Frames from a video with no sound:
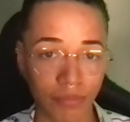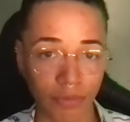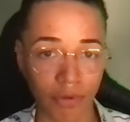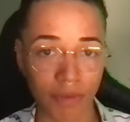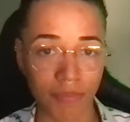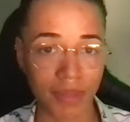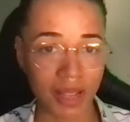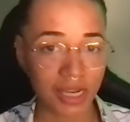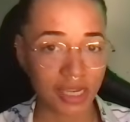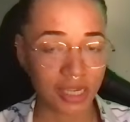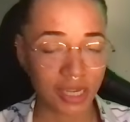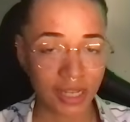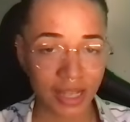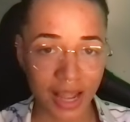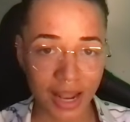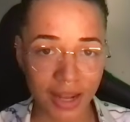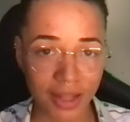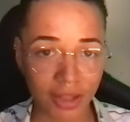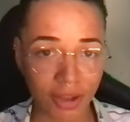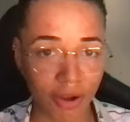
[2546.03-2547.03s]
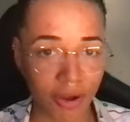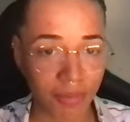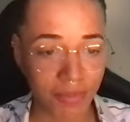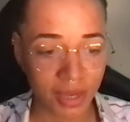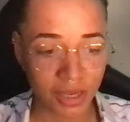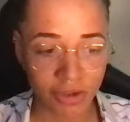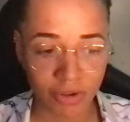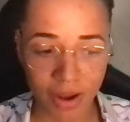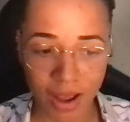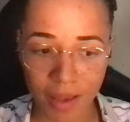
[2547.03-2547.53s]
Drop that shit down in the
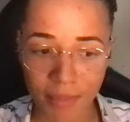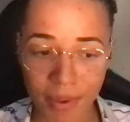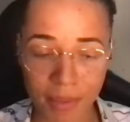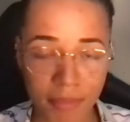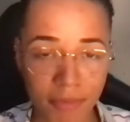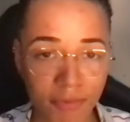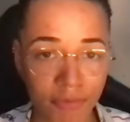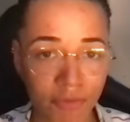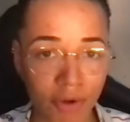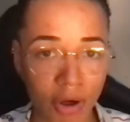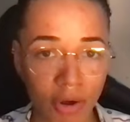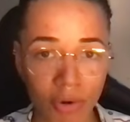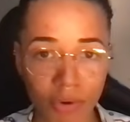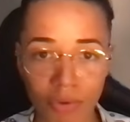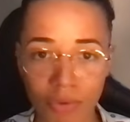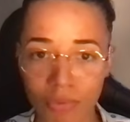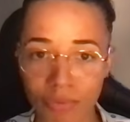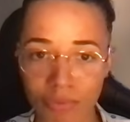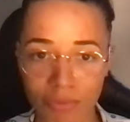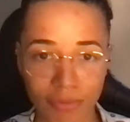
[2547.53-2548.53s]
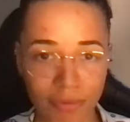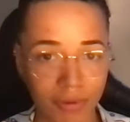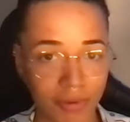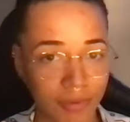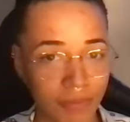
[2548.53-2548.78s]
comments, tribe. I'm evolved.